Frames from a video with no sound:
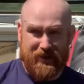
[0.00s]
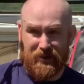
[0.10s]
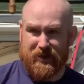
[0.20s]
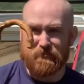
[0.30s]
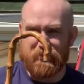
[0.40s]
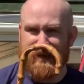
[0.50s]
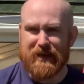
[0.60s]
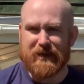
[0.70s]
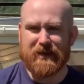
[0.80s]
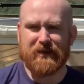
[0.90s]
And
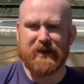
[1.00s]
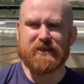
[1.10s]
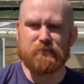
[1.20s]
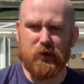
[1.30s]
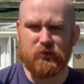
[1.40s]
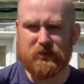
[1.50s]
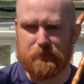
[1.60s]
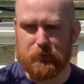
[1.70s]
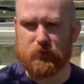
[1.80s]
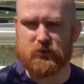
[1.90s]
really, it's mostly
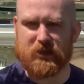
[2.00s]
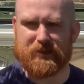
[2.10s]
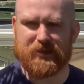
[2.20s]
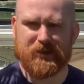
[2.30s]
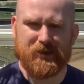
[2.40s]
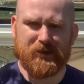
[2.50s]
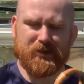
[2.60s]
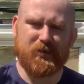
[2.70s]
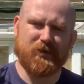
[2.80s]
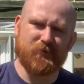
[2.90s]
bullshit.
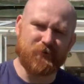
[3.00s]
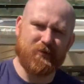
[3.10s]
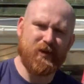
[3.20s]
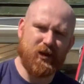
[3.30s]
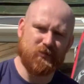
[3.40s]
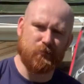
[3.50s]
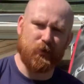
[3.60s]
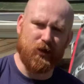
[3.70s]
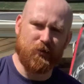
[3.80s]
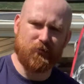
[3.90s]
You know, it's very hard to
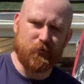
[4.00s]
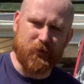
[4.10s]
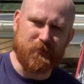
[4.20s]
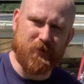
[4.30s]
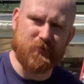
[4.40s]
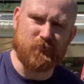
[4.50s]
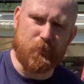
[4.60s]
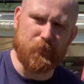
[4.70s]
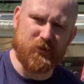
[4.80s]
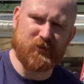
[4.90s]
pull off with a very
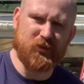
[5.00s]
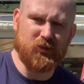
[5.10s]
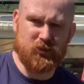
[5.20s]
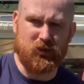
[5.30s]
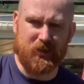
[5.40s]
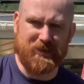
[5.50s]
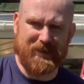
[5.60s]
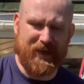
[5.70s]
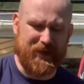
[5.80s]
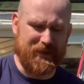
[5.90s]
robust, solid
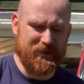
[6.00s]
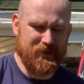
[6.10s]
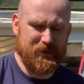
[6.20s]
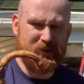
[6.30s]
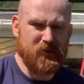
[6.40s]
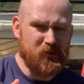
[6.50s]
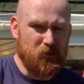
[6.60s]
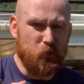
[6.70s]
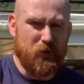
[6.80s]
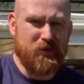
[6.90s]
cane.
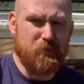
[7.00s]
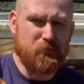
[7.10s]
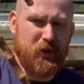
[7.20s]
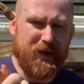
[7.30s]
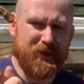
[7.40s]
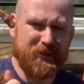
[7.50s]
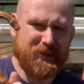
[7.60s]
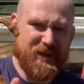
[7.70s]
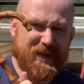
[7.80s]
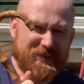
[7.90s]
With an umbrella,
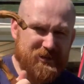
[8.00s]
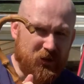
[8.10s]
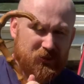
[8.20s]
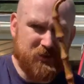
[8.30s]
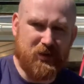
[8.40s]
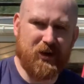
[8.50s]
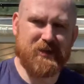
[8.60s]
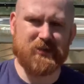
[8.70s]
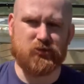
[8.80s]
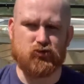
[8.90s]
it's not
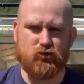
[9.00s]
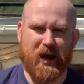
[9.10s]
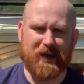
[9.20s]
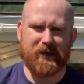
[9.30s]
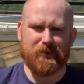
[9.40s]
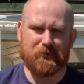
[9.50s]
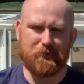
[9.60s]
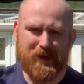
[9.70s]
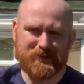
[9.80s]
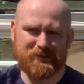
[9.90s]
designed to drag
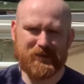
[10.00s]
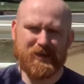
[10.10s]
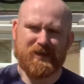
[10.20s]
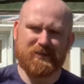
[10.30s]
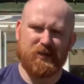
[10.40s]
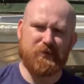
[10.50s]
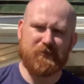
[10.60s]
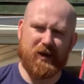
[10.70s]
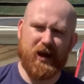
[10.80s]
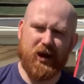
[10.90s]
mass. It's going to be
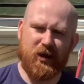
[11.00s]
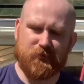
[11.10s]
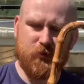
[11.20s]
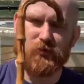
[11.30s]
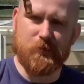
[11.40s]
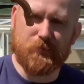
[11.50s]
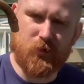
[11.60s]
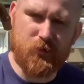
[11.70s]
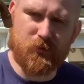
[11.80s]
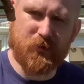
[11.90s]
very hard for you to
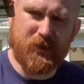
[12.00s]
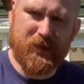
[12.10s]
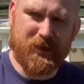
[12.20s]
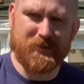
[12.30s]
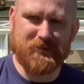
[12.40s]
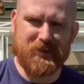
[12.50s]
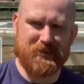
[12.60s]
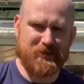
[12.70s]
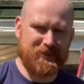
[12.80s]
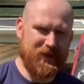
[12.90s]
move a
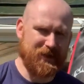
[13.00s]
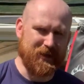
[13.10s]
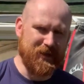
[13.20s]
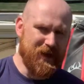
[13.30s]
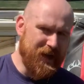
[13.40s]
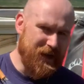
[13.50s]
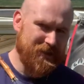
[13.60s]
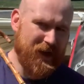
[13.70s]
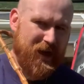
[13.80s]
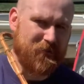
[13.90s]
concerted attacker.
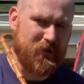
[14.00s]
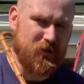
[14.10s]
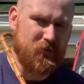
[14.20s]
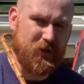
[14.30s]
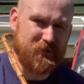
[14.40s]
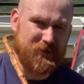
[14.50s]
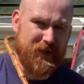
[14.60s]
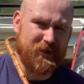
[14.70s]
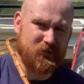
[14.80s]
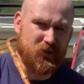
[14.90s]
And the effort you're going to
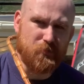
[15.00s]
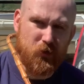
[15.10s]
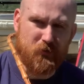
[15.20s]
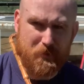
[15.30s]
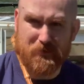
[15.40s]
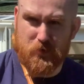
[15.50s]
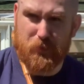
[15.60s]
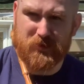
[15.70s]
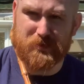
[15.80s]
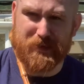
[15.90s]
take to move him, if you
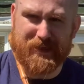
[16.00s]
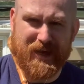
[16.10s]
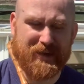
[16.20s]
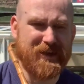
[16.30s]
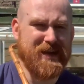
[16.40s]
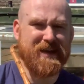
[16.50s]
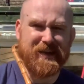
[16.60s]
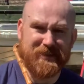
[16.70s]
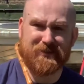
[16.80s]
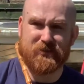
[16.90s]
possibly can,
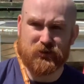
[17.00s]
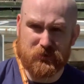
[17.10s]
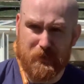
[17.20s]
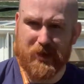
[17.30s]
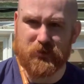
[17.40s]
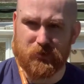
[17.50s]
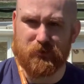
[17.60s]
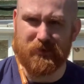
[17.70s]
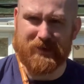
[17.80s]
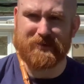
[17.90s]
he's going to smash your
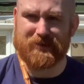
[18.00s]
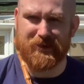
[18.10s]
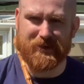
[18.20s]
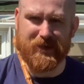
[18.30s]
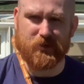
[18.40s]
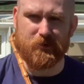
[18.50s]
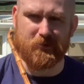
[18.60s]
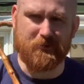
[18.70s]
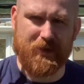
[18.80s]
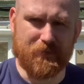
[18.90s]
face in like an angry
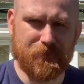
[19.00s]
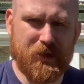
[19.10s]
gorilla.